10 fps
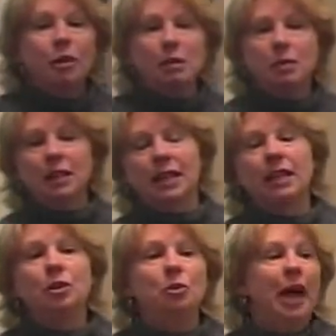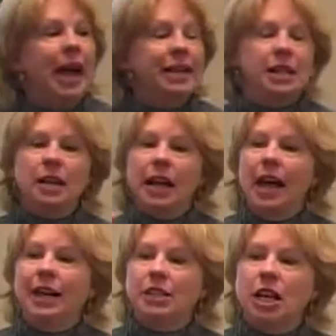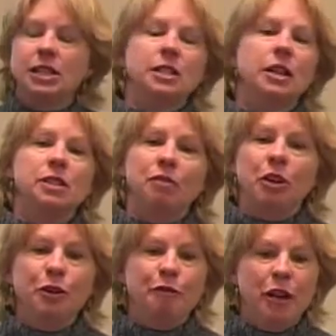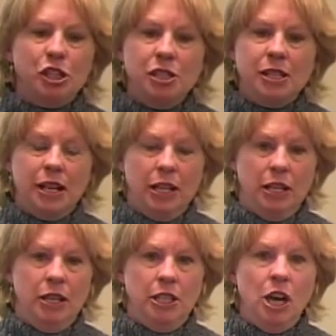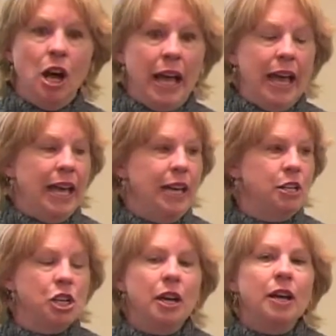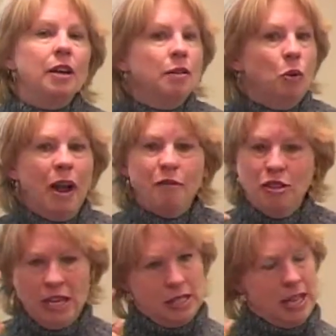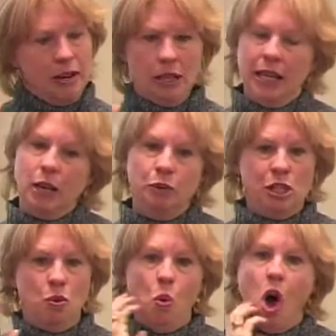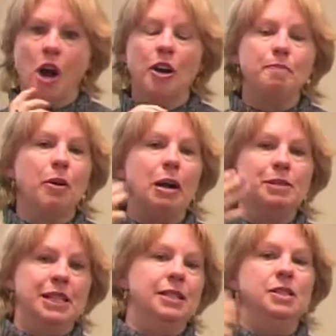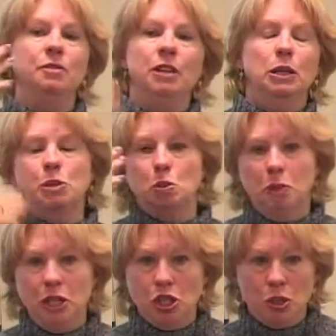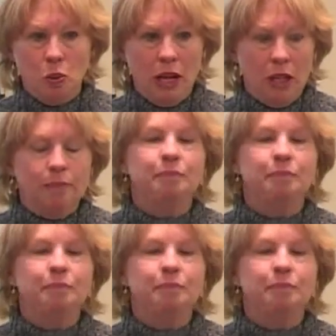example, the kid who has had tons and tons of ear infections at a young age, where everything sounded like it was in water and perhaps they didn't develop speech as well,